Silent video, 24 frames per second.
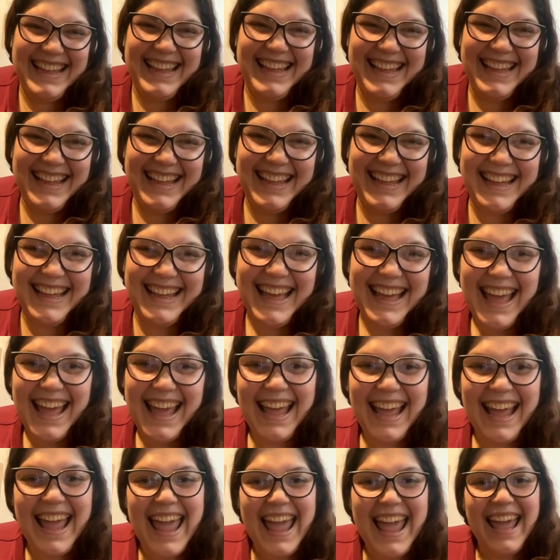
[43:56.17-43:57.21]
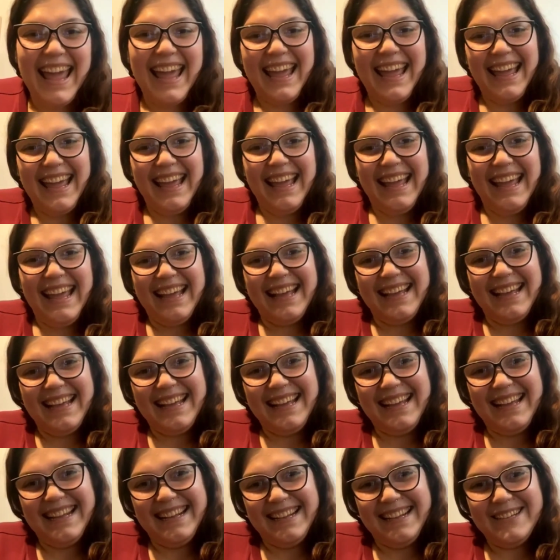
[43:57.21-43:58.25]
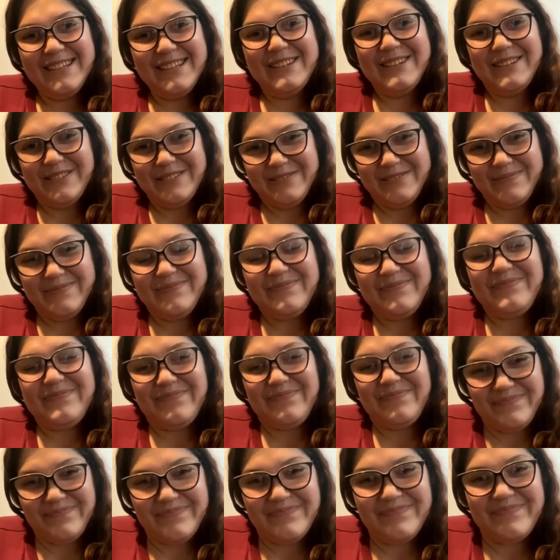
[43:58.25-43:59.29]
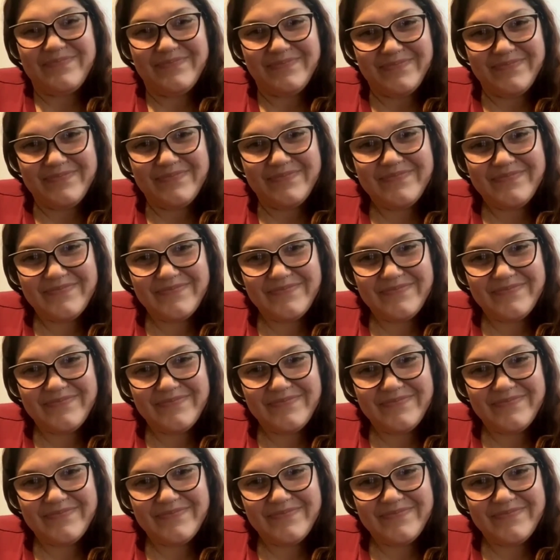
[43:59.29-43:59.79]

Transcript: [no speech]